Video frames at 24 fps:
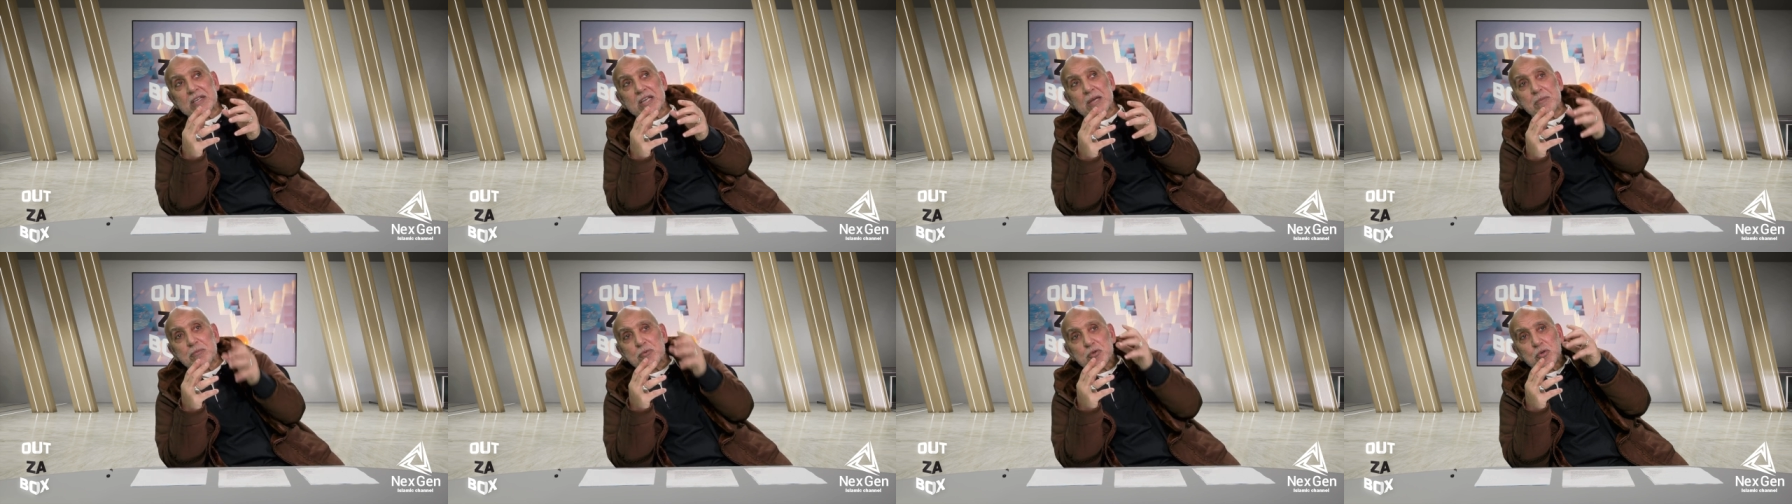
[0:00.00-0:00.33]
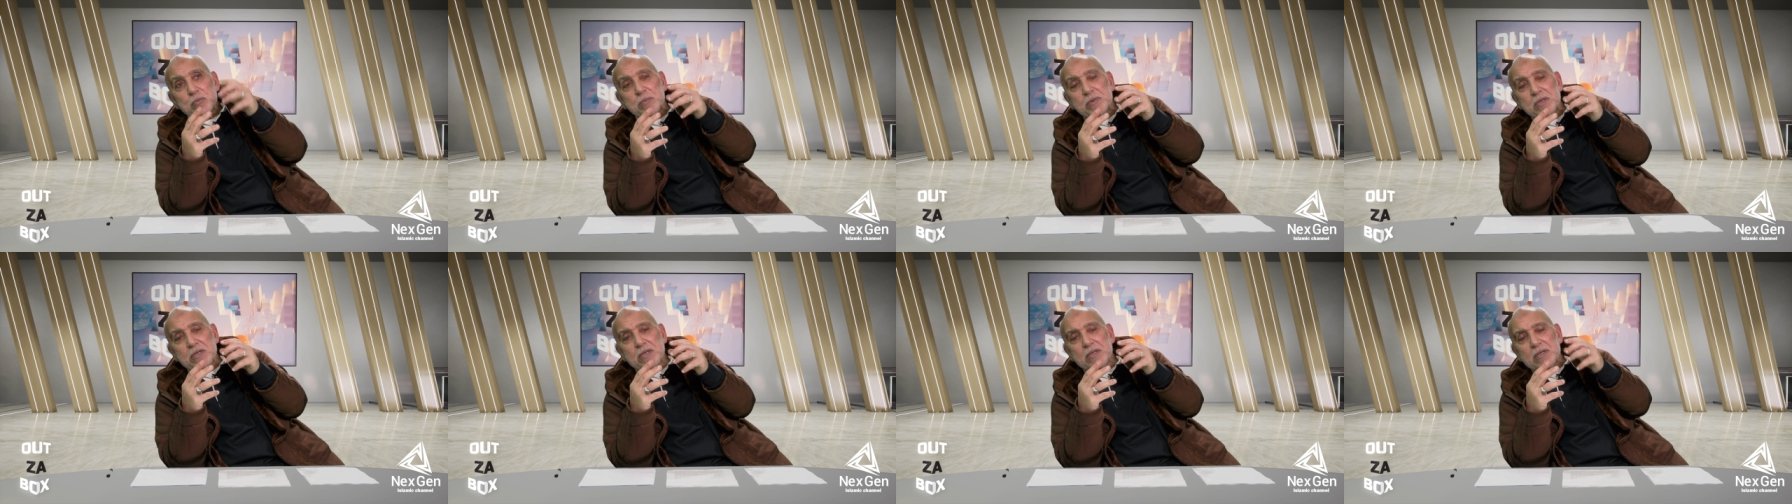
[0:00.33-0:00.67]
came
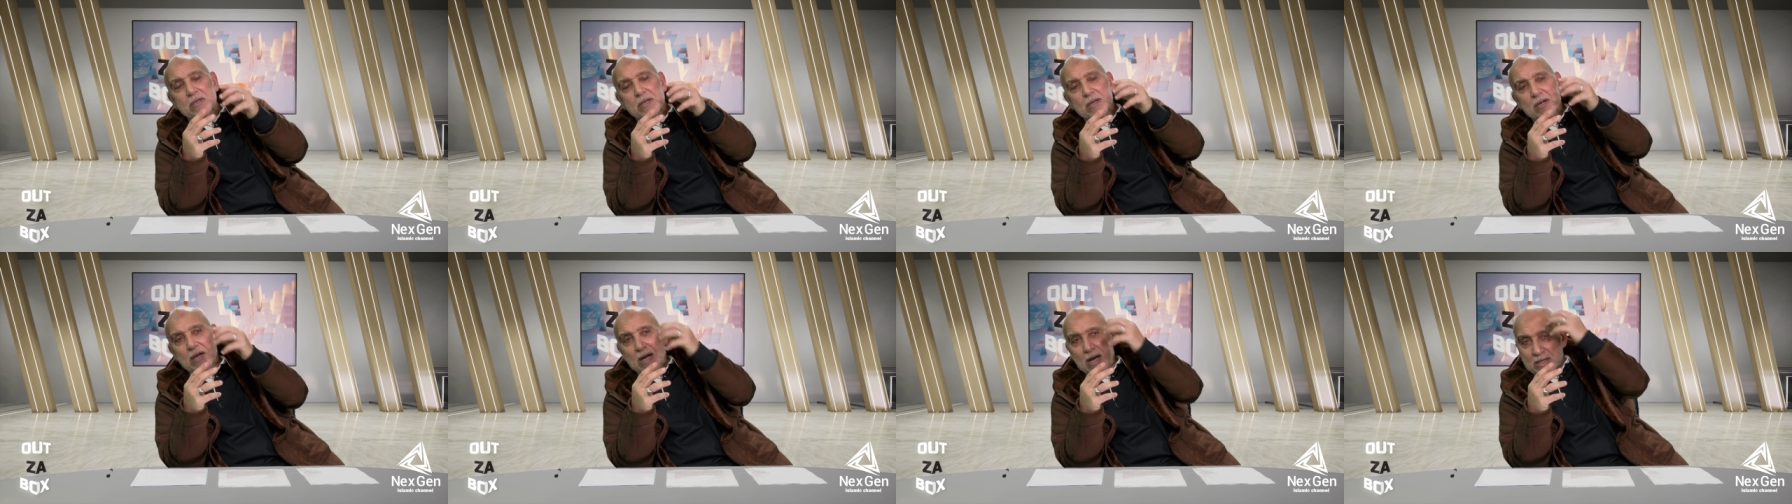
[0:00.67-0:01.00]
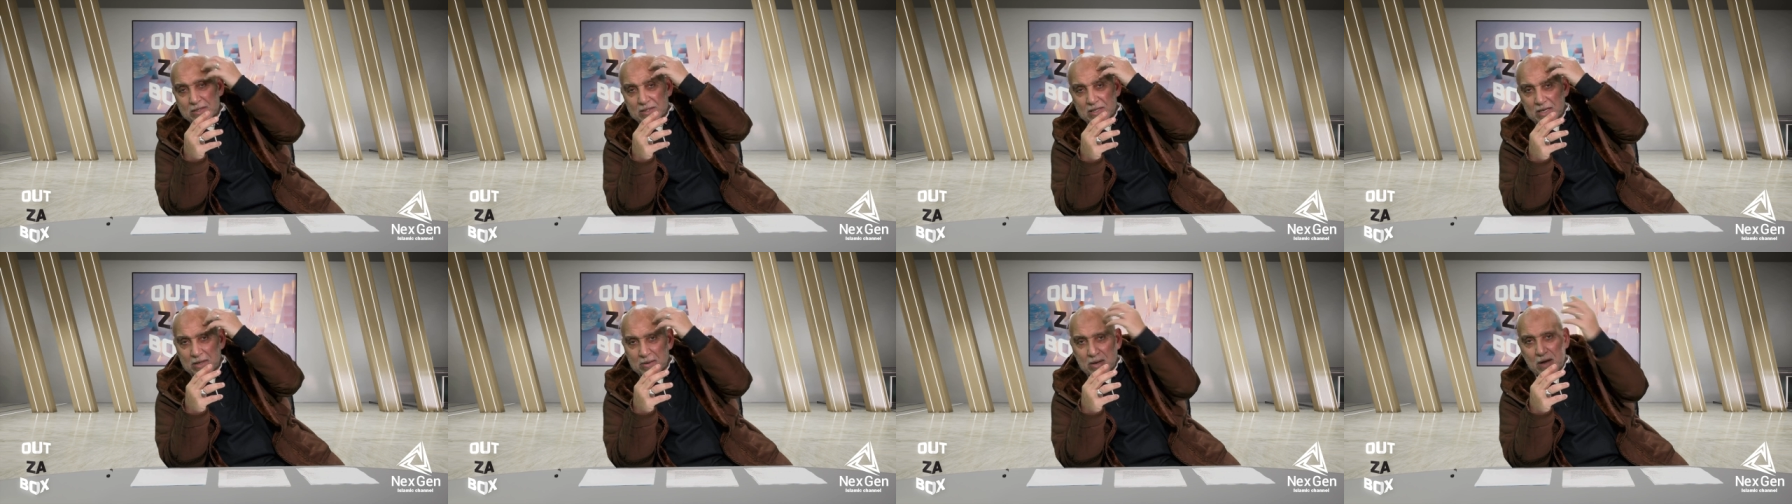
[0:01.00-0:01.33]
to me
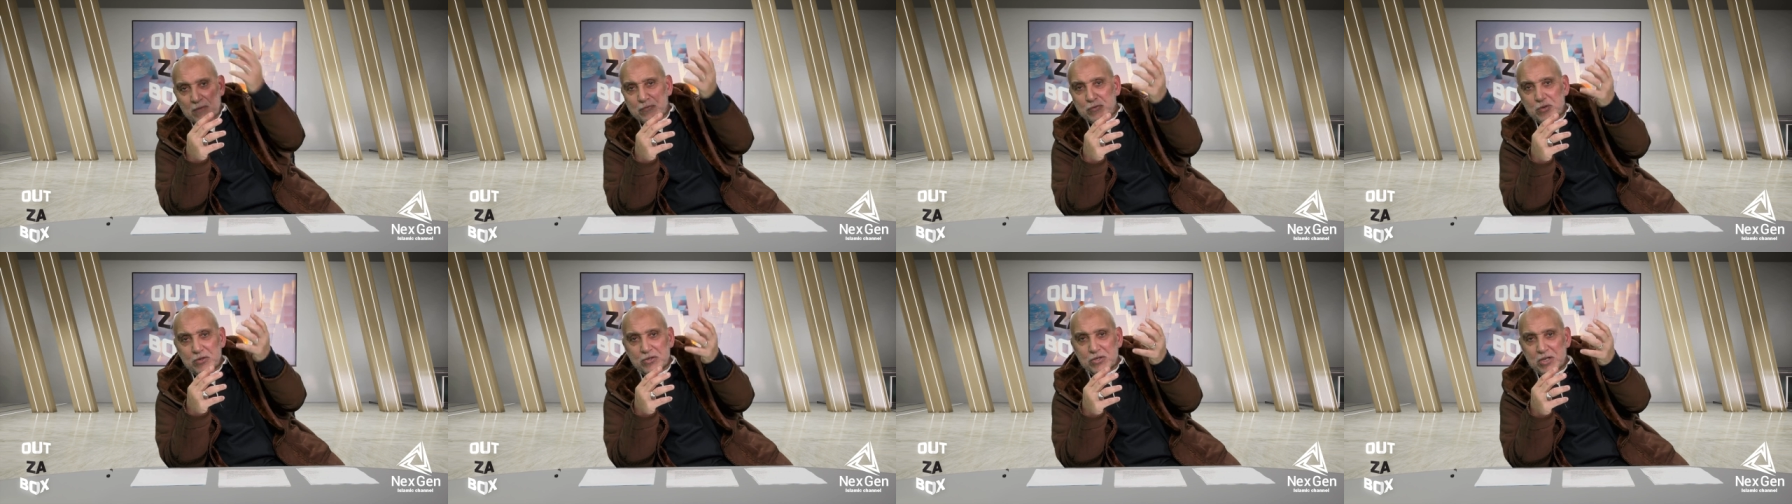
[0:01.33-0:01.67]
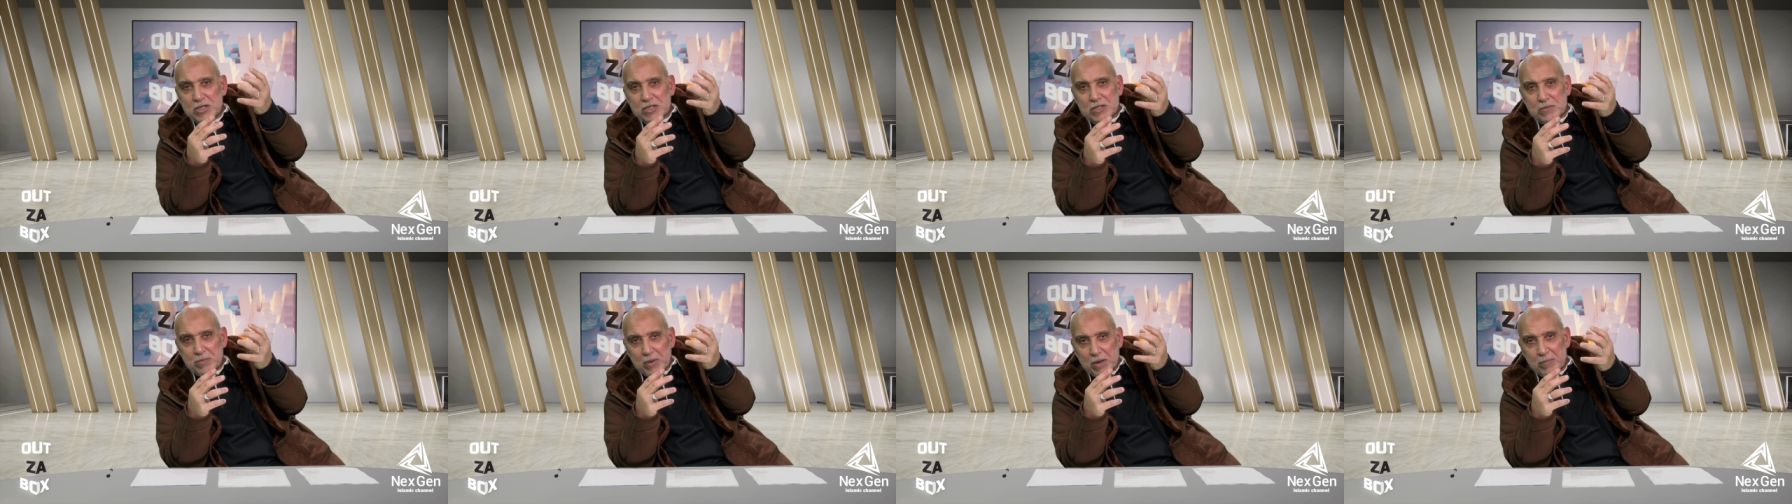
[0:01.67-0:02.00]
and I have to
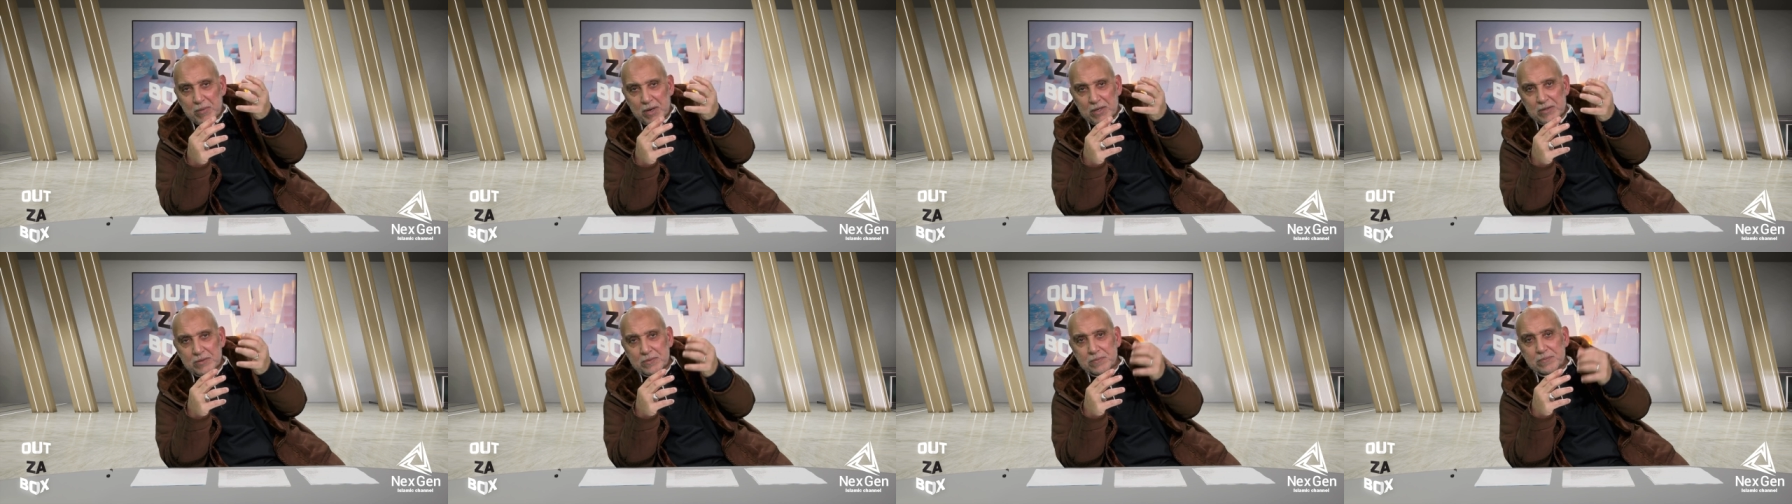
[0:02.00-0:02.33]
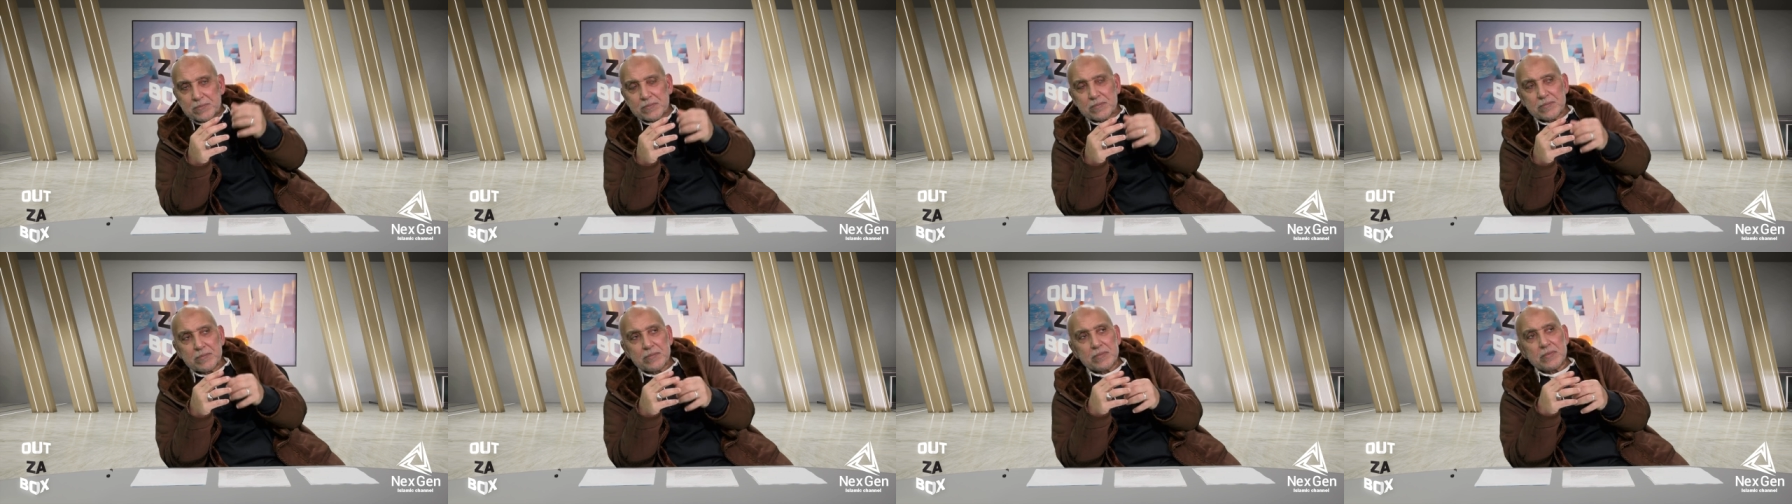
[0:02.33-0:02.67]
change my mind.
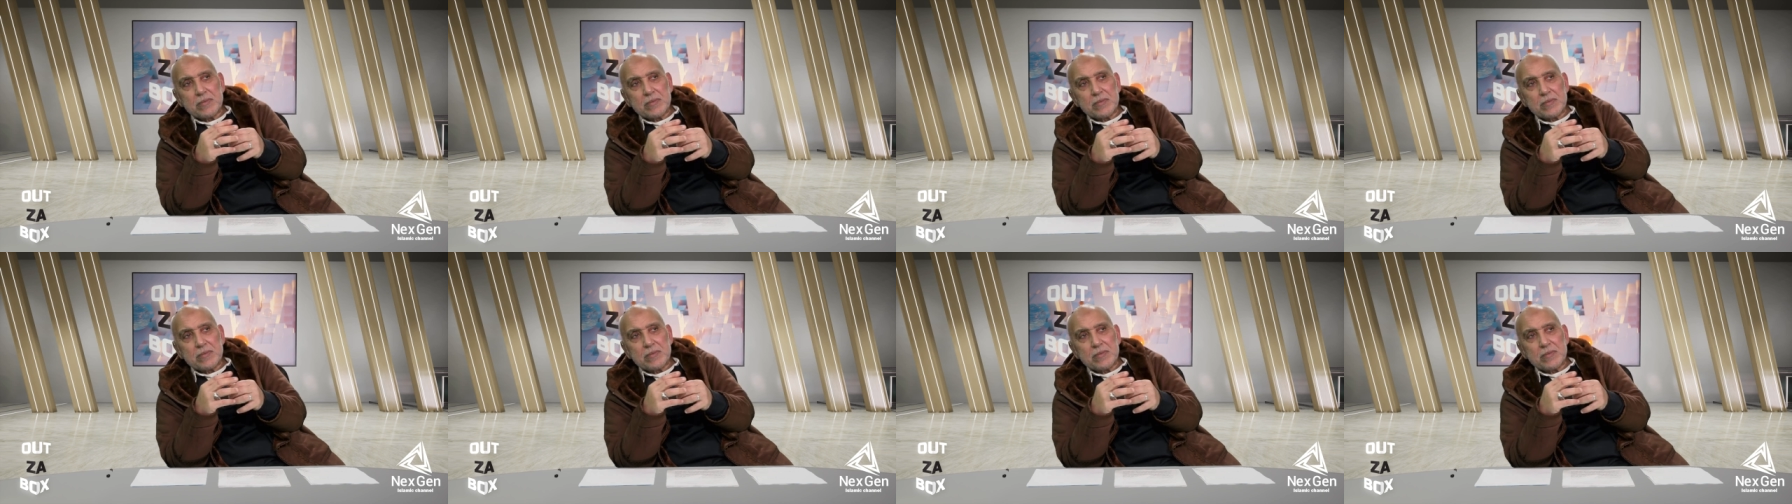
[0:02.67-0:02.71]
